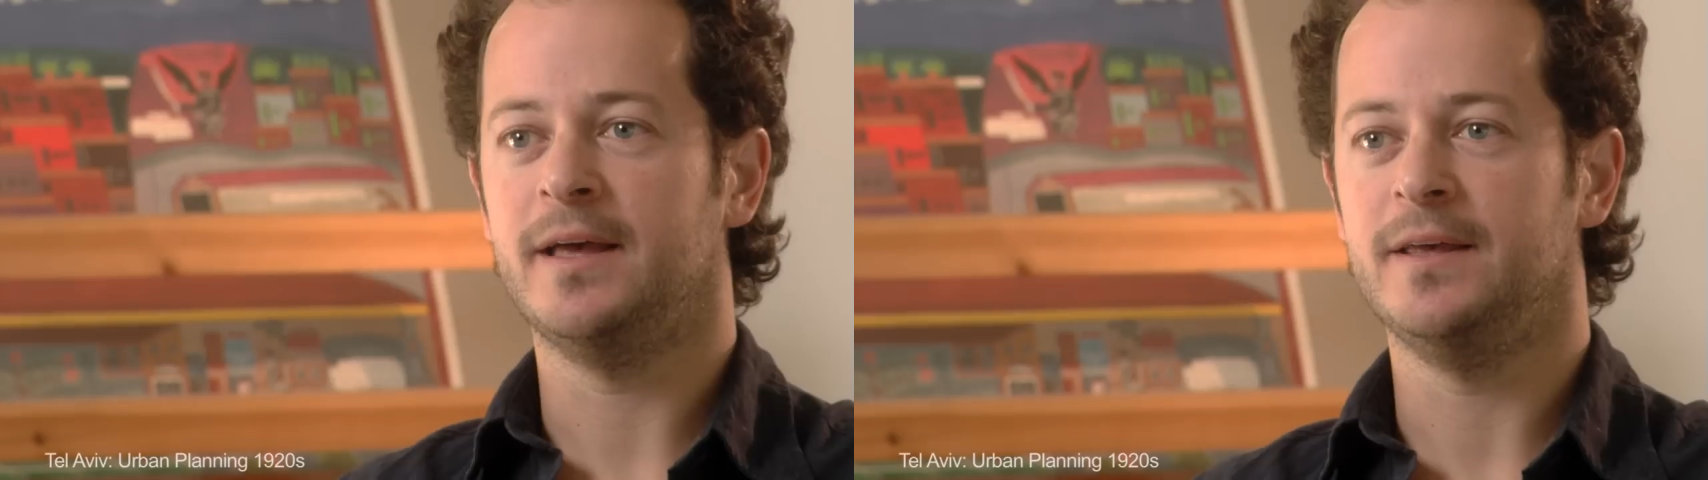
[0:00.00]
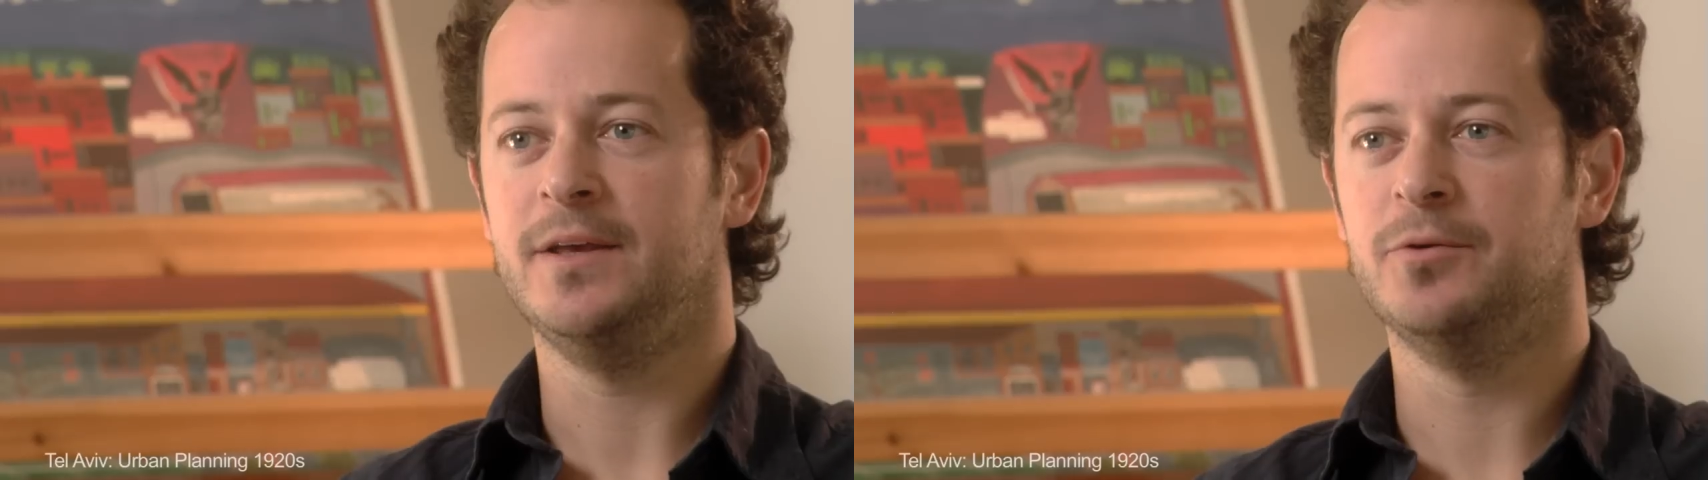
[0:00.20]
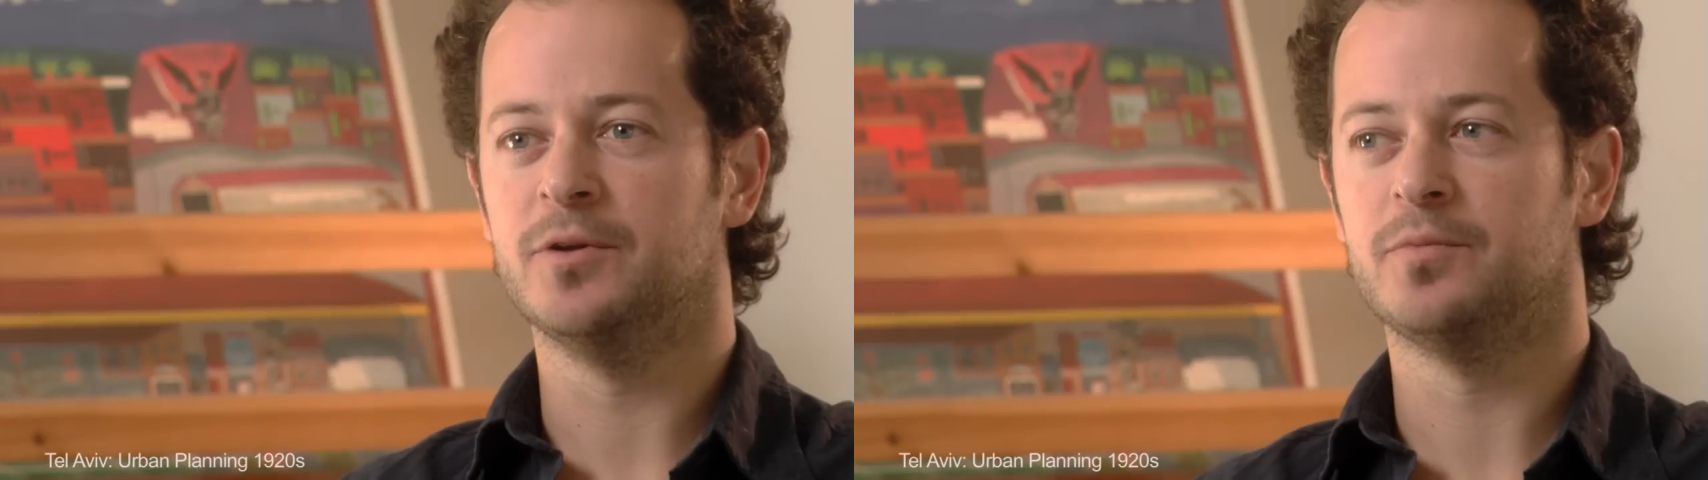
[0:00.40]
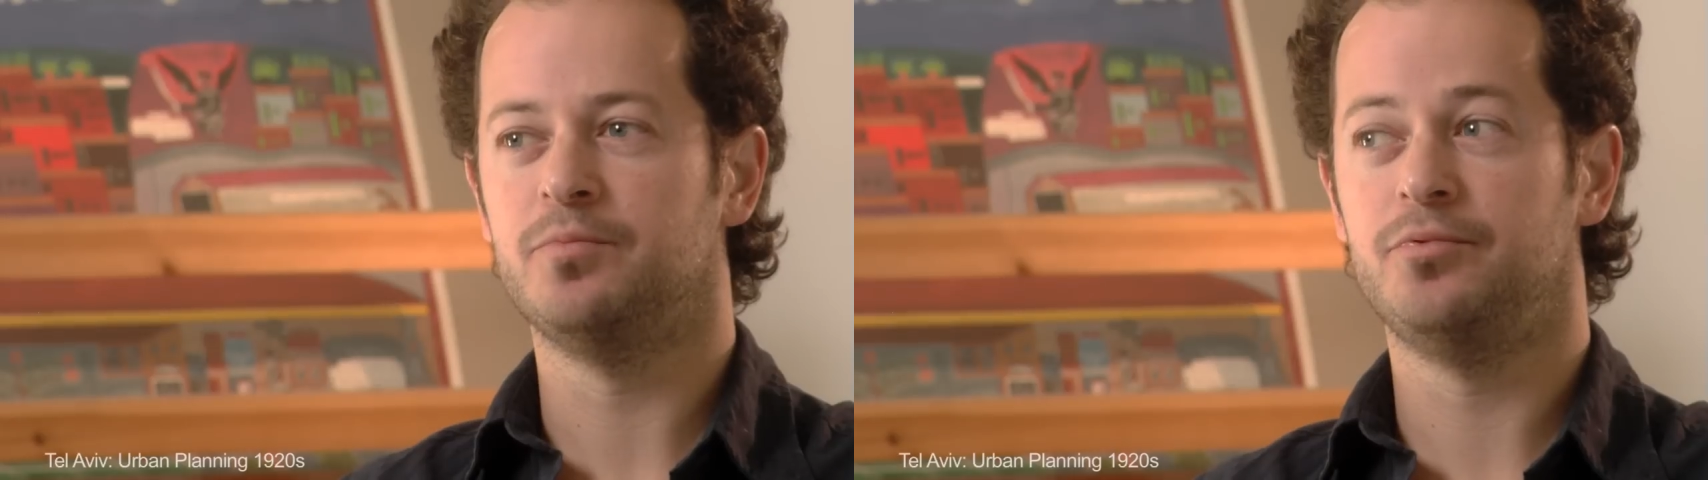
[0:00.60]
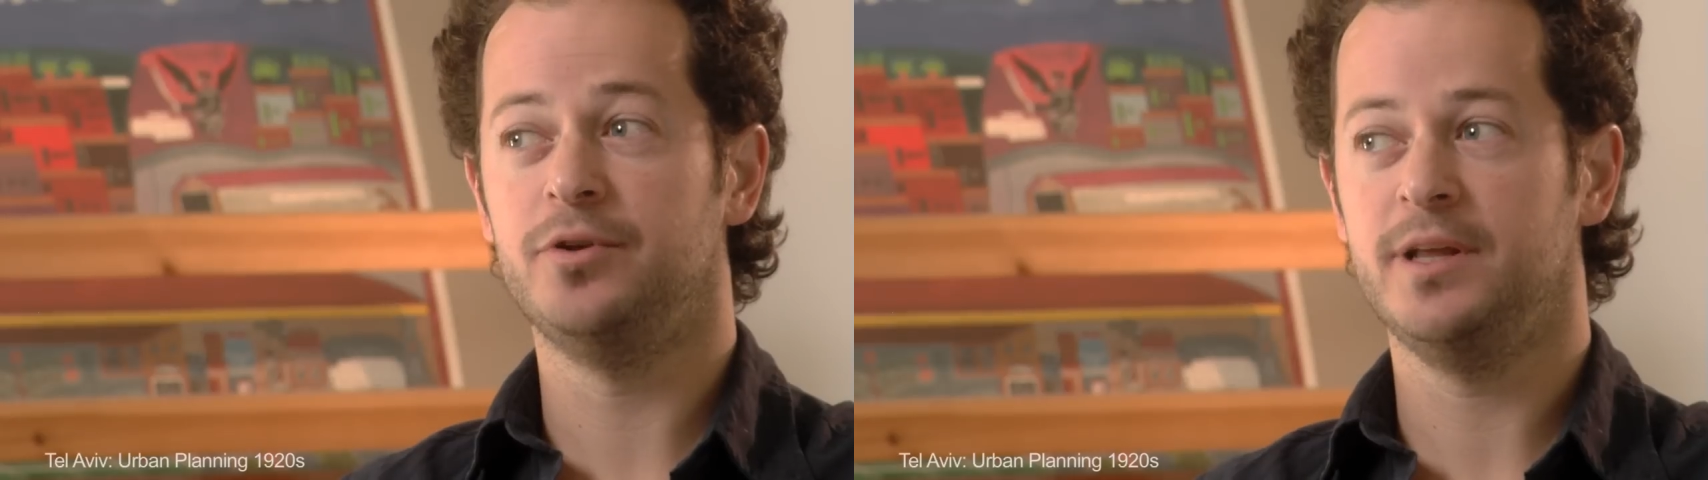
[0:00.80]
he was
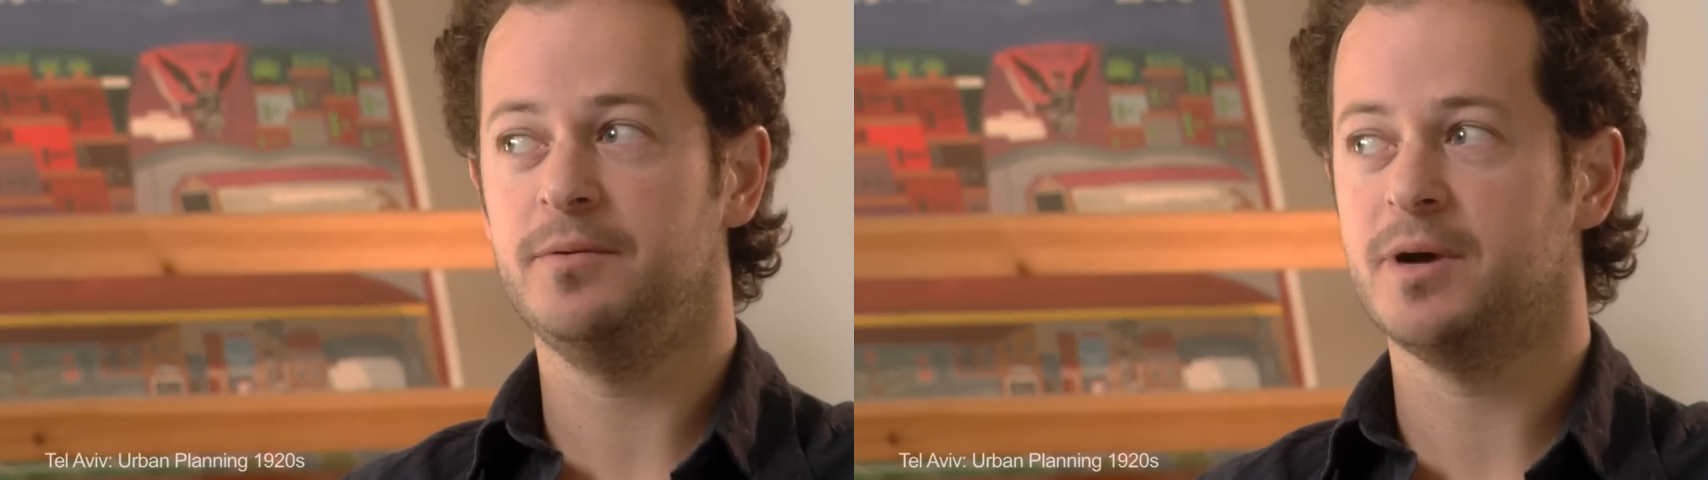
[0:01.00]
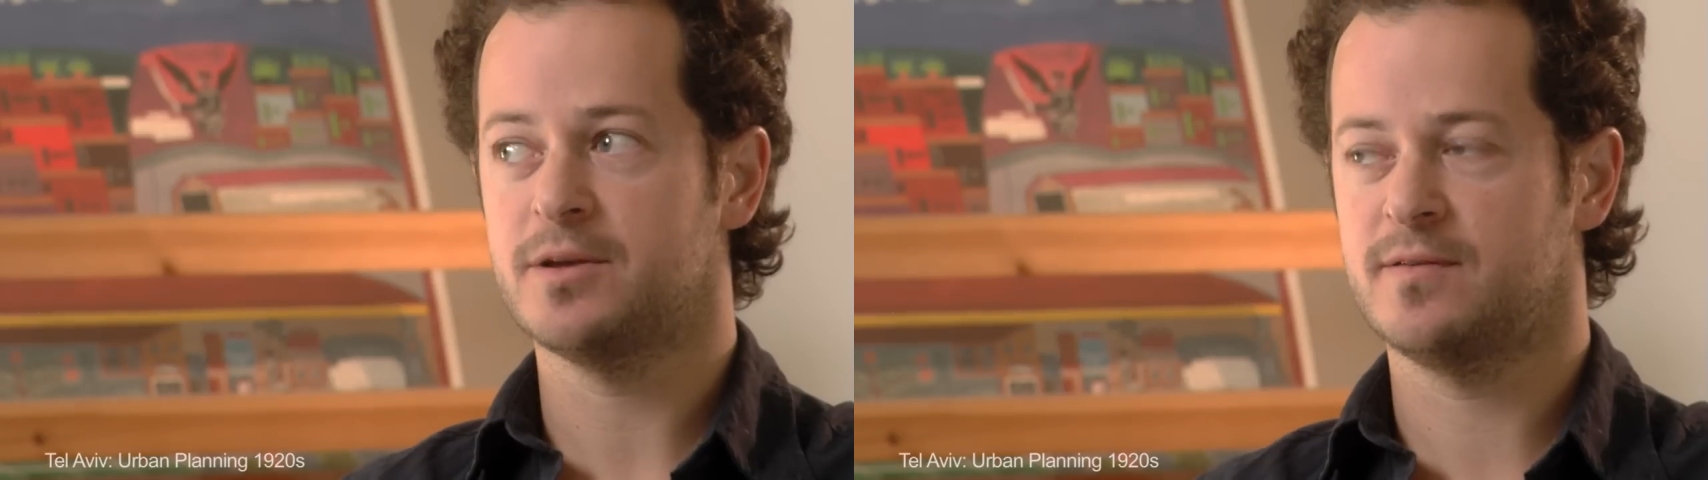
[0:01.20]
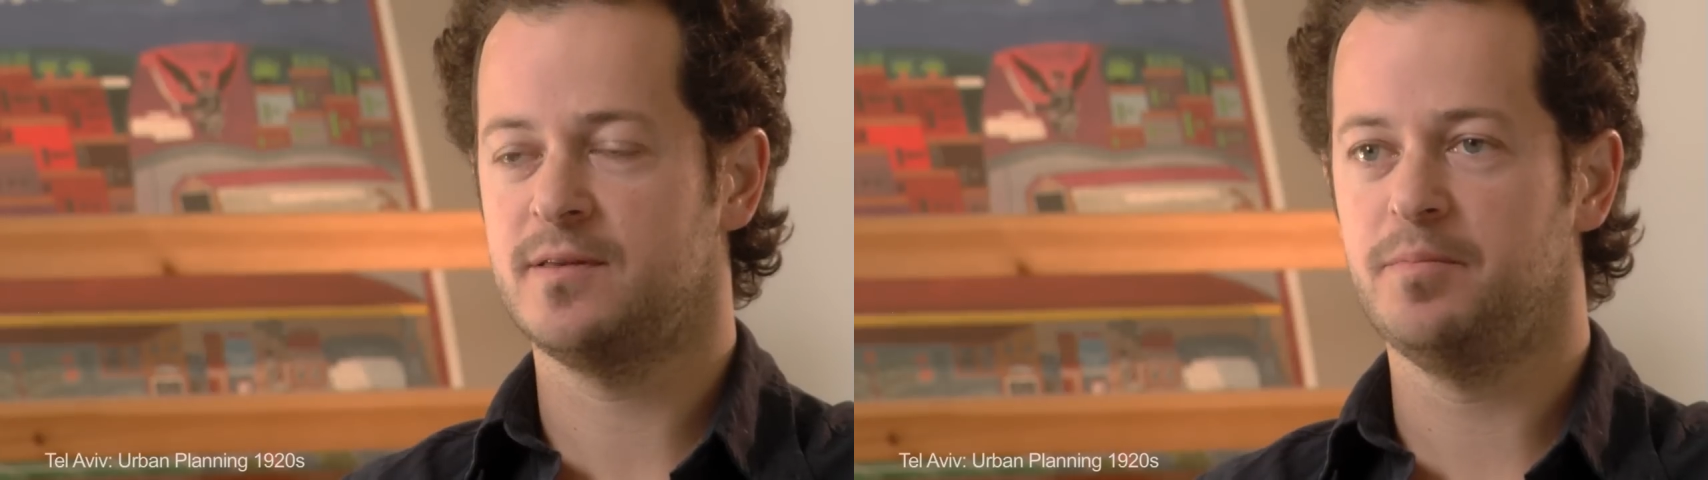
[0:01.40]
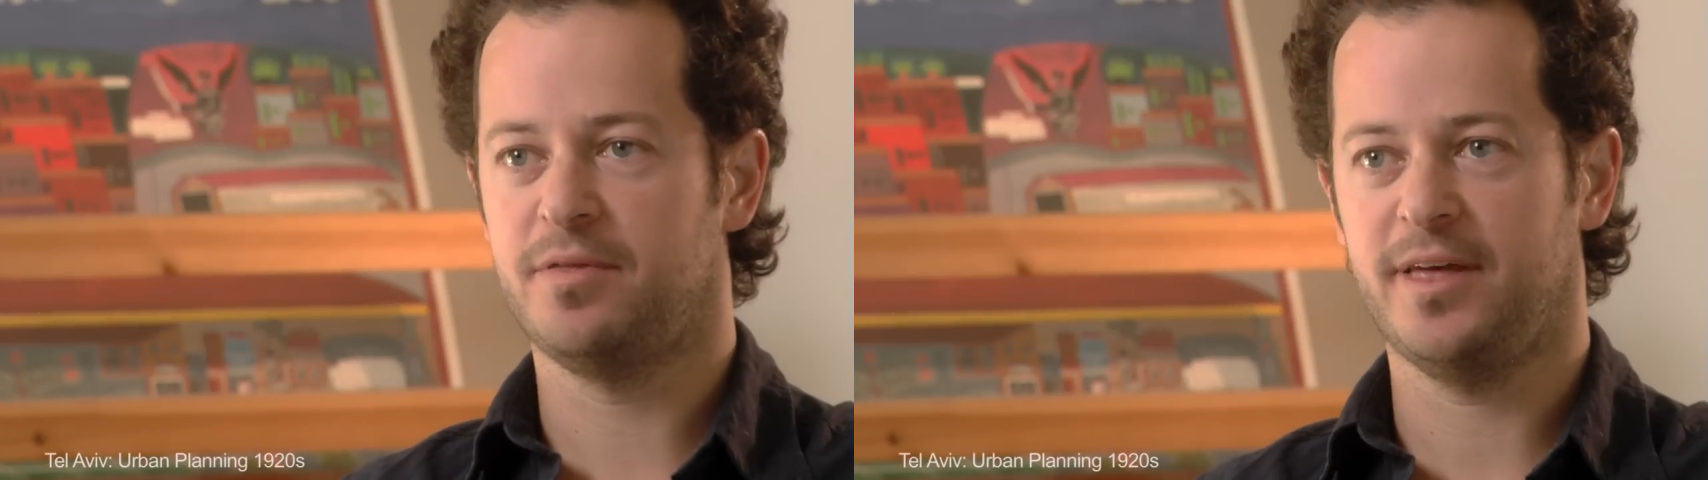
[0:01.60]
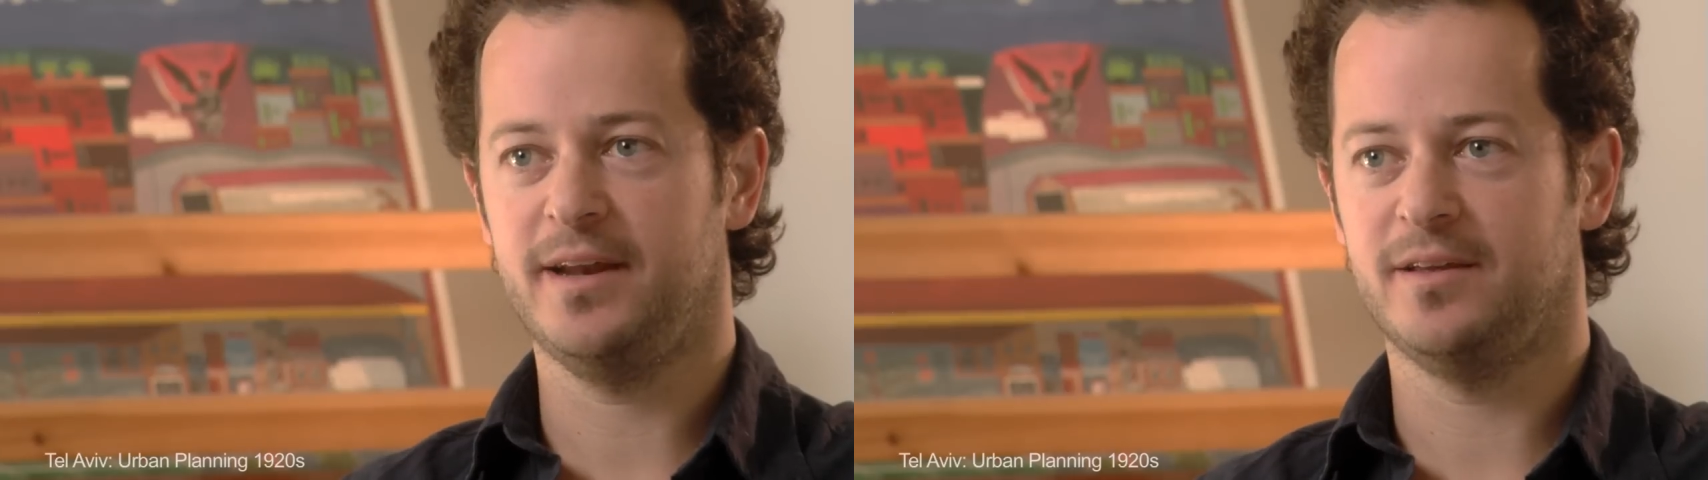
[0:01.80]
pretty much
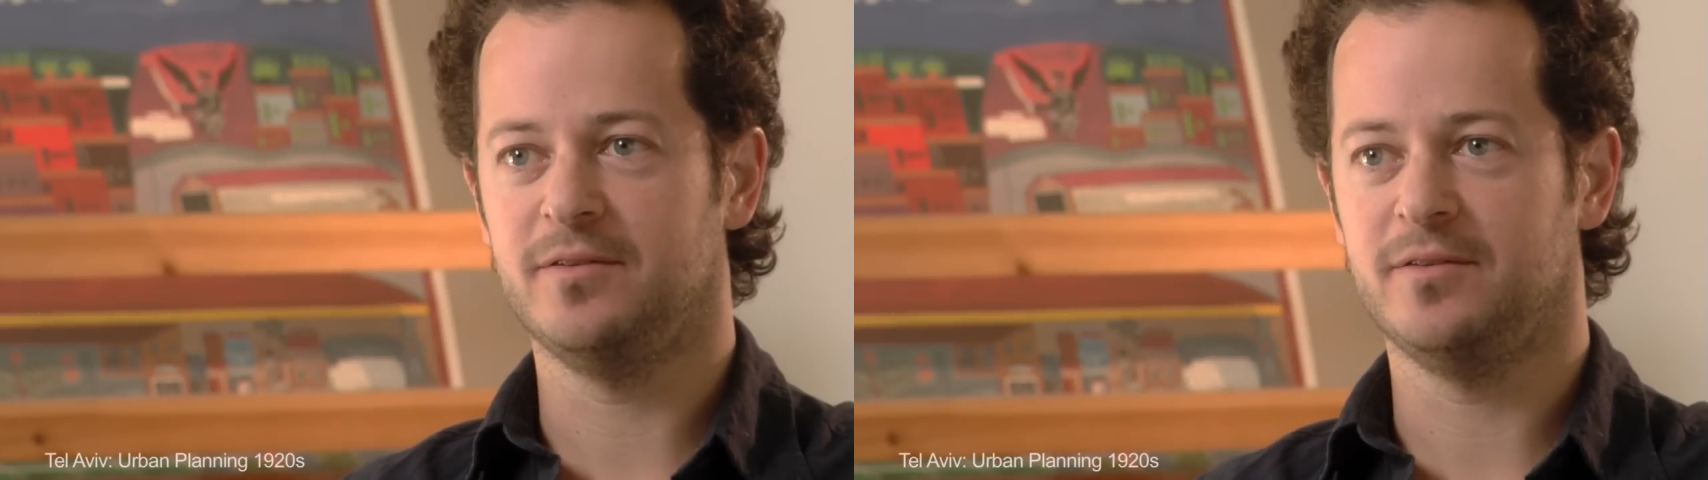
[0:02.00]
sympathetic